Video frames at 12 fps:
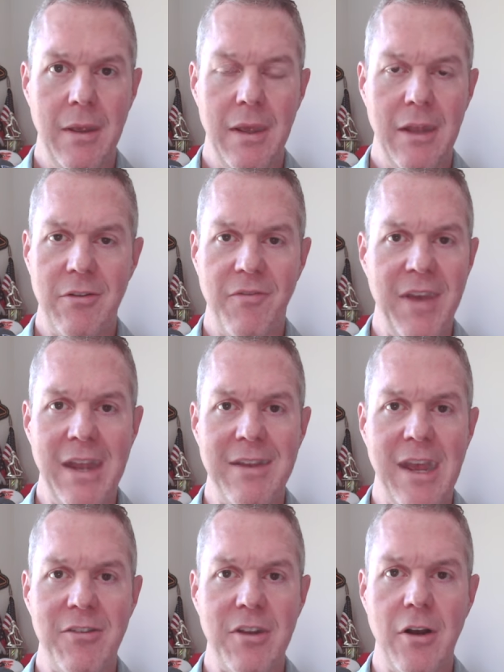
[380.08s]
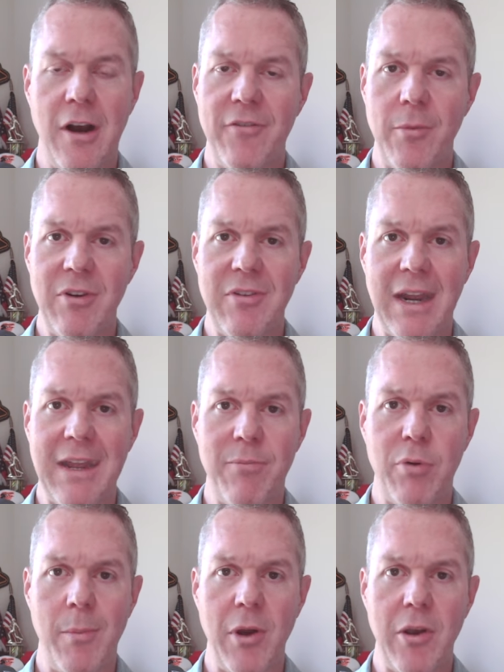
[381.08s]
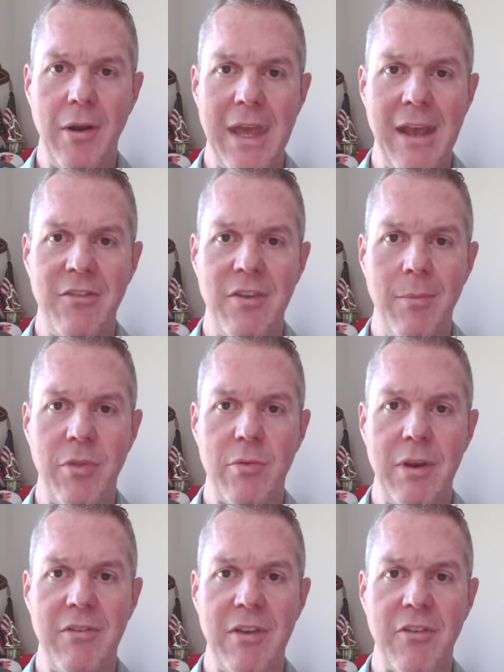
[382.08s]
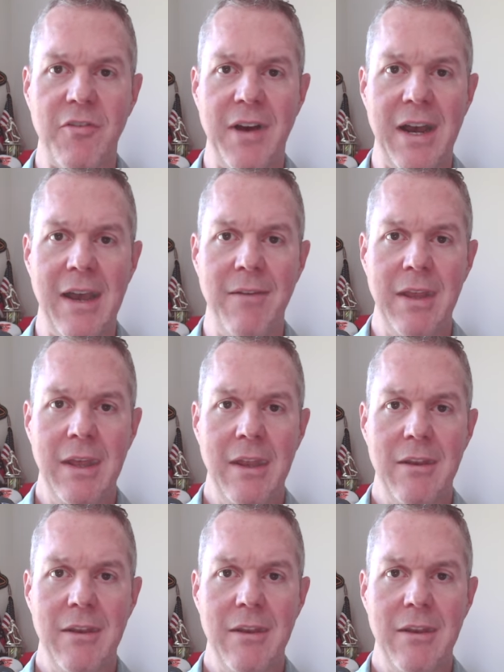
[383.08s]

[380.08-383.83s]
It's a fantastic offer, but you've got to have promo code SM365